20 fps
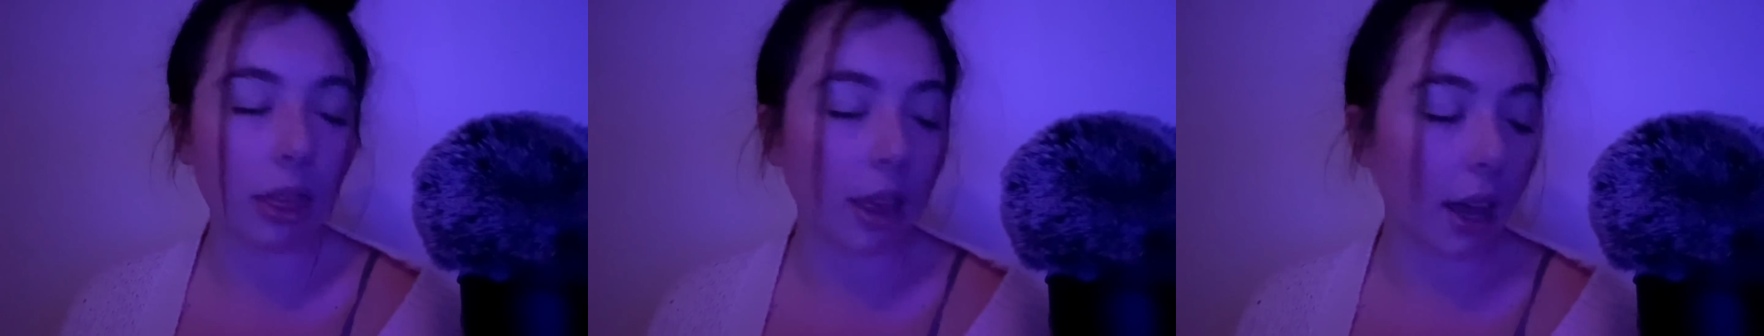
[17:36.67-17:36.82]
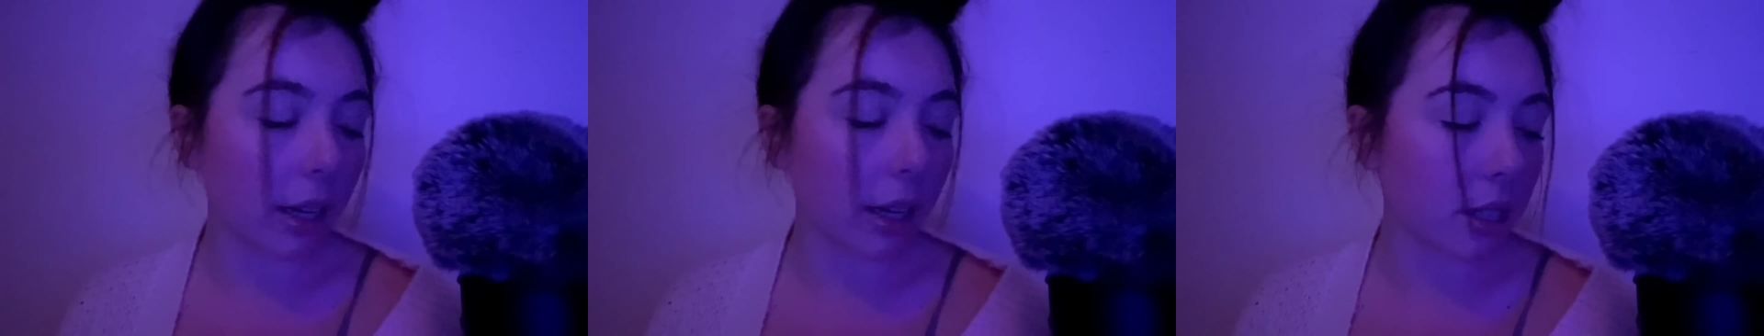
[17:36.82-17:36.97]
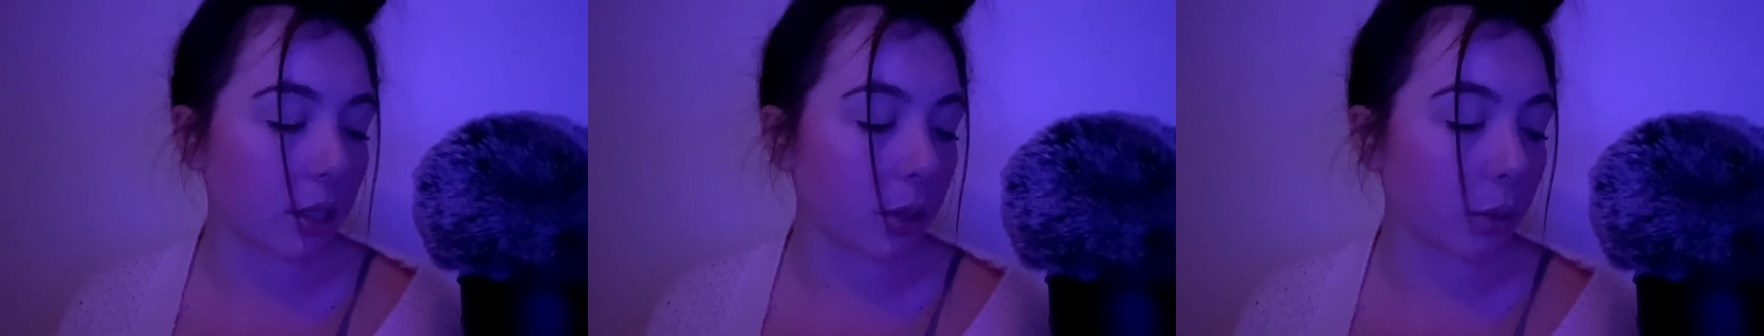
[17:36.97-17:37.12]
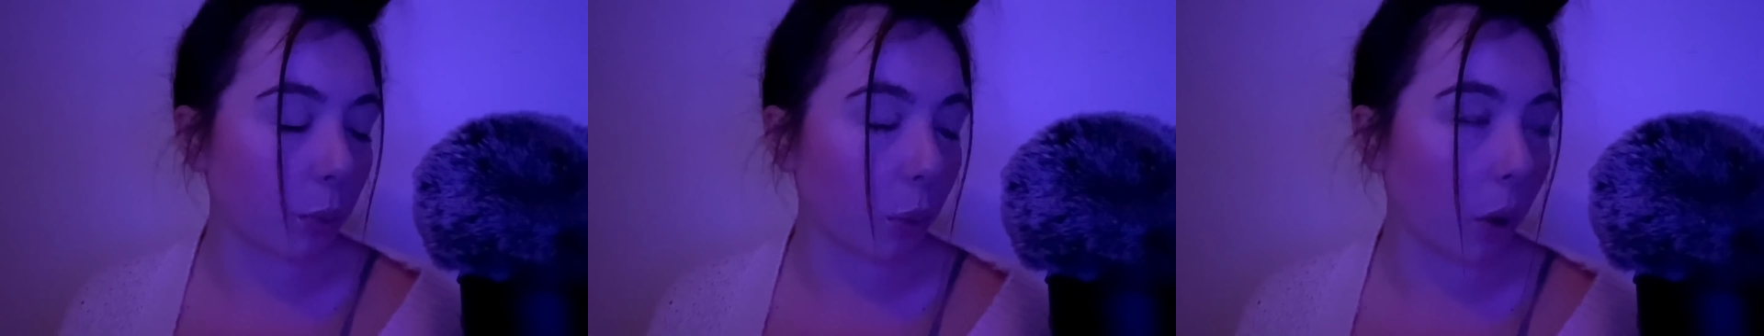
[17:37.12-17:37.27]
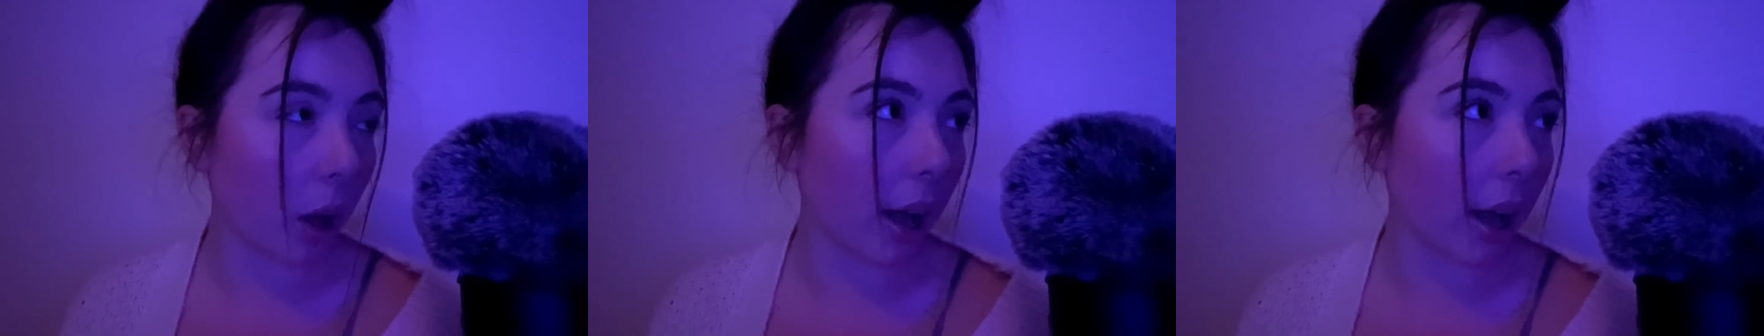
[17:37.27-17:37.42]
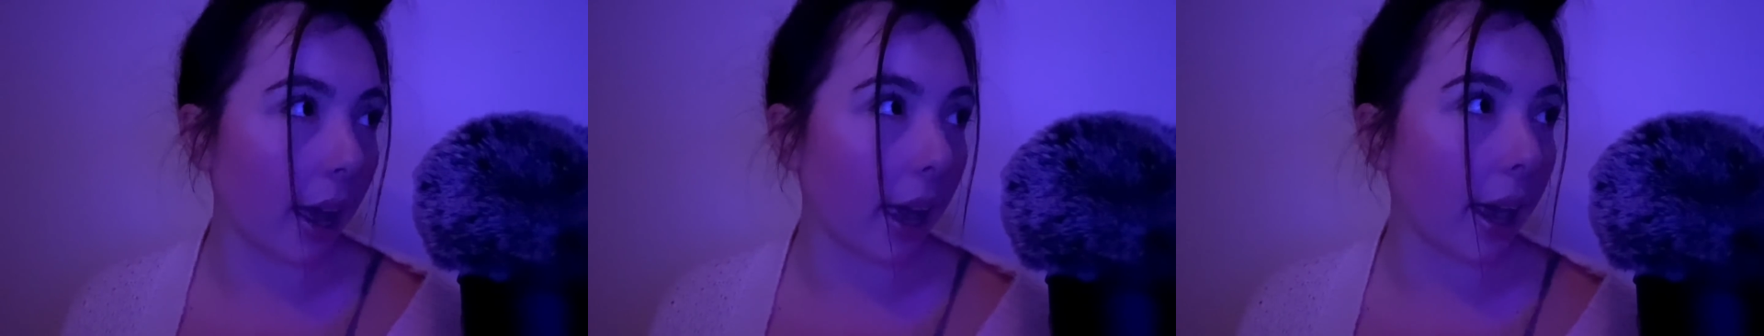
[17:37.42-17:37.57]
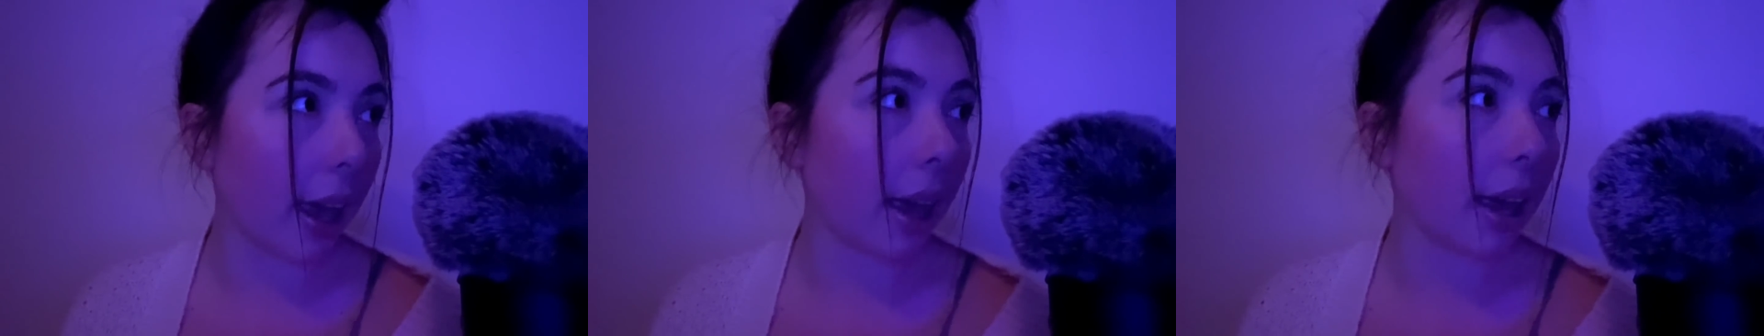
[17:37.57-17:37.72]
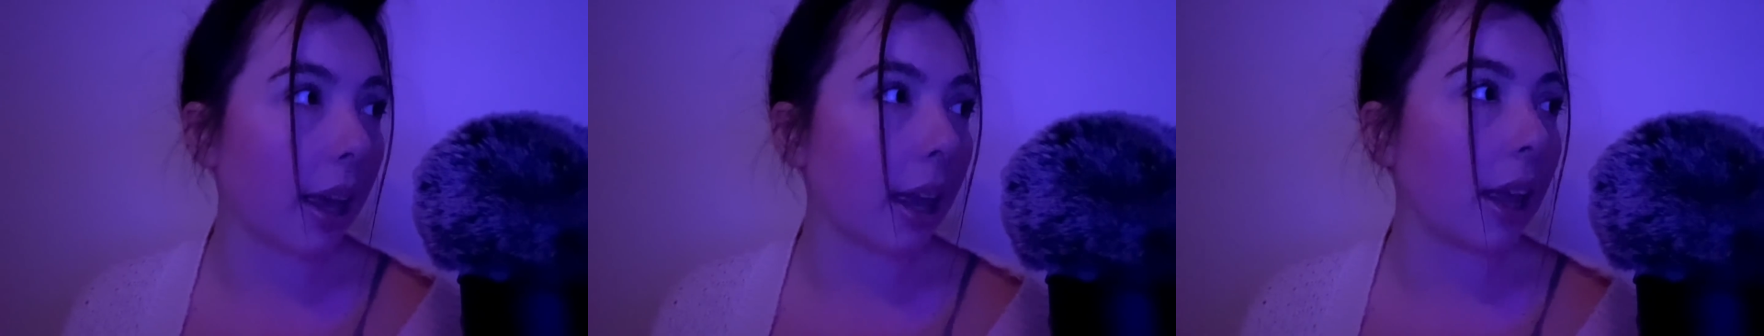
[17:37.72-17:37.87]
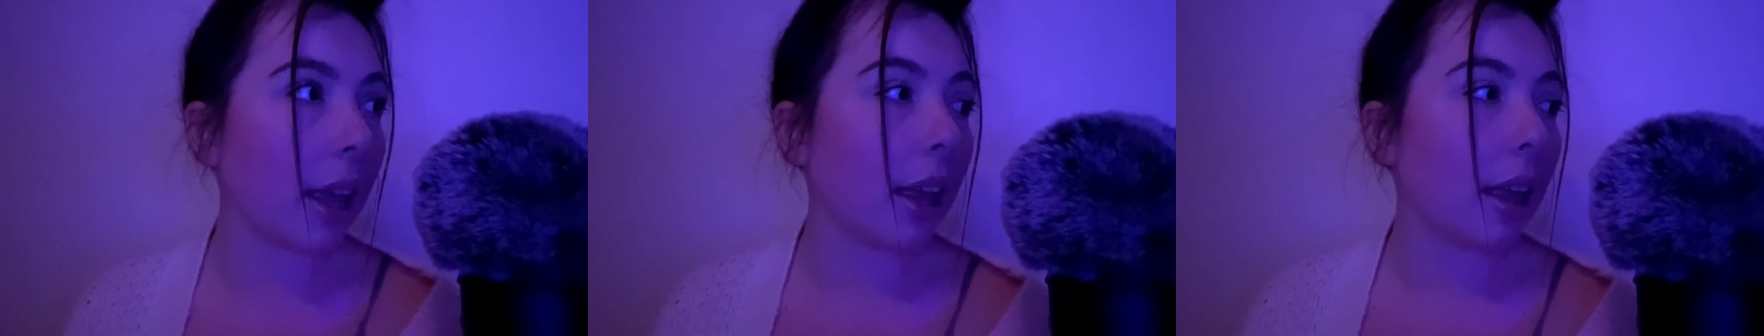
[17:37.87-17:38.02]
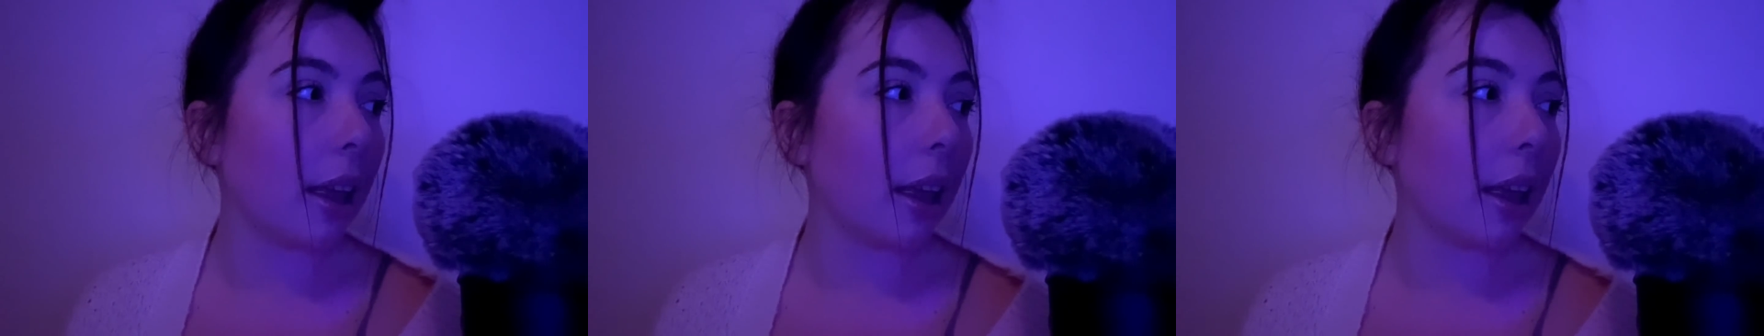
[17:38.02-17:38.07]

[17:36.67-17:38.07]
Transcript: that is why